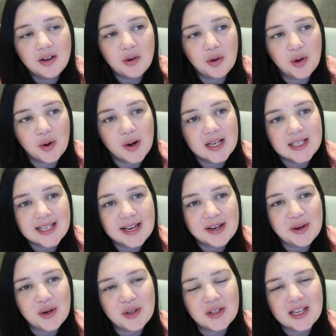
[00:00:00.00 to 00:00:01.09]
Although I say
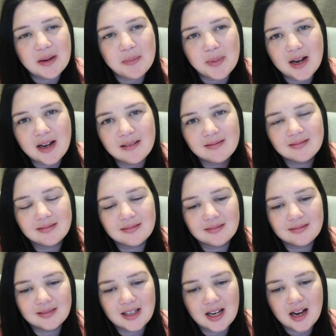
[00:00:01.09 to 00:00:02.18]
early, but
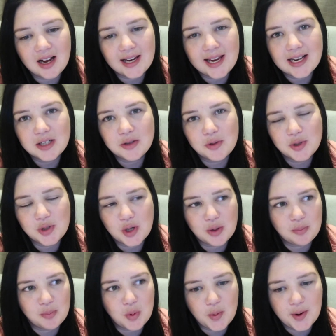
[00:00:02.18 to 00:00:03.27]
I get to a
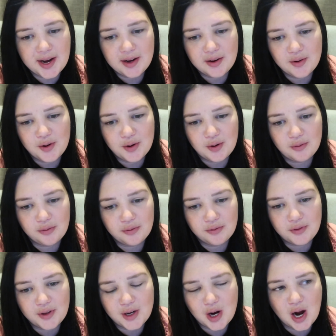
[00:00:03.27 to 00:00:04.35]
certain point
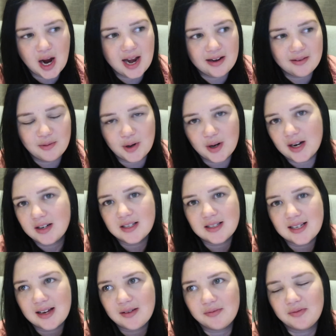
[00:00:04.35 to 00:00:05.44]
of the night where I just
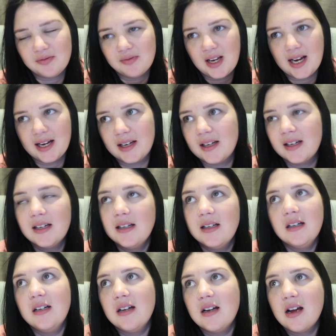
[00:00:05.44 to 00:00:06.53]
have like,
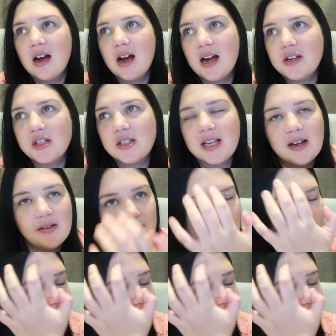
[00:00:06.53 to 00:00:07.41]
I just have,